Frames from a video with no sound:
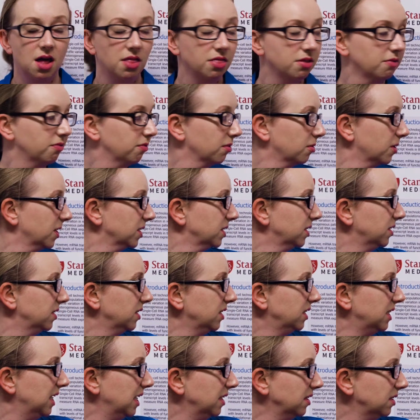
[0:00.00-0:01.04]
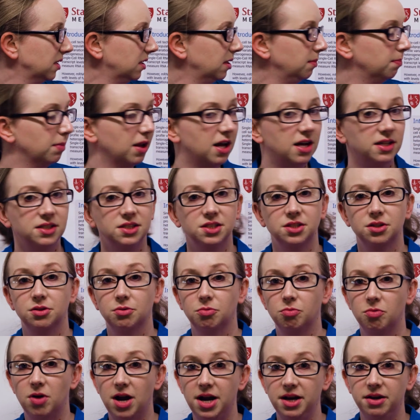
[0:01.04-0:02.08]
The fluorescence intensity plots to the
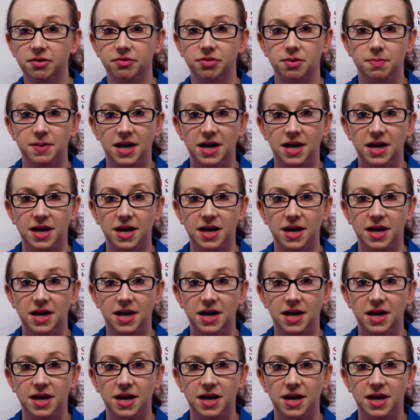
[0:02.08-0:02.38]
right of the